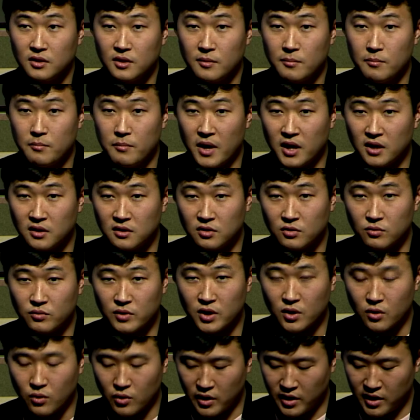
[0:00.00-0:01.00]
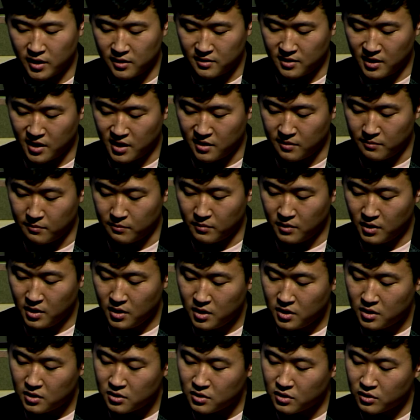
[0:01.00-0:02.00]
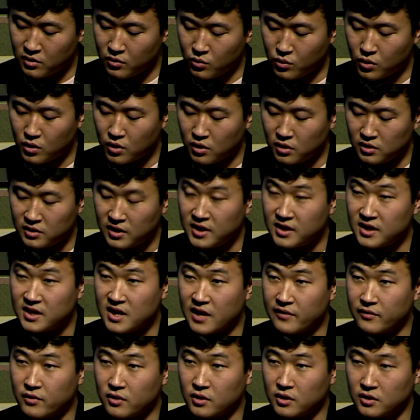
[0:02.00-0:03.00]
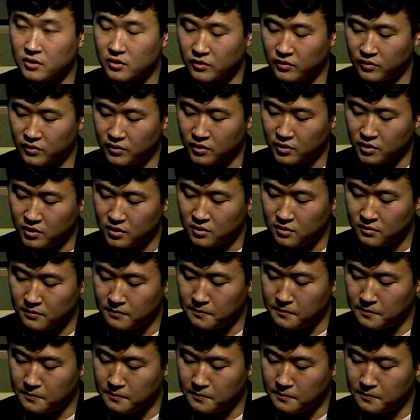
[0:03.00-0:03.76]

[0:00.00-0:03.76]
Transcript: meant to reorient him to the world he'd never understood.